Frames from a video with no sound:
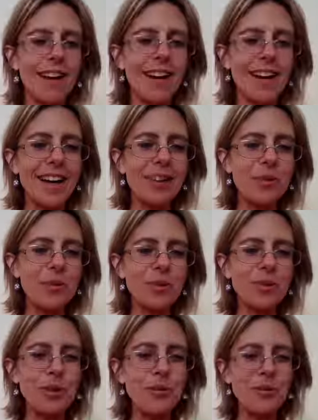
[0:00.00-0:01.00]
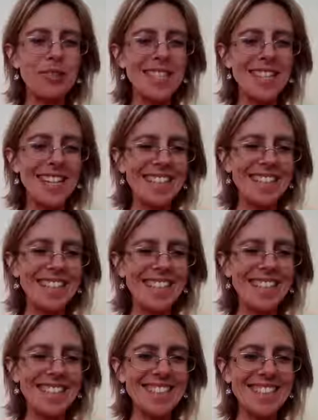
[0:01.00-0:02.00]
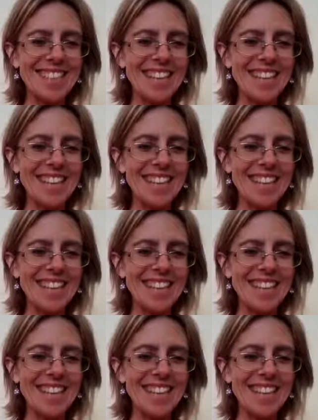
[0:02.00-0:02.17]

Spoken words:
I hope you appreciated it.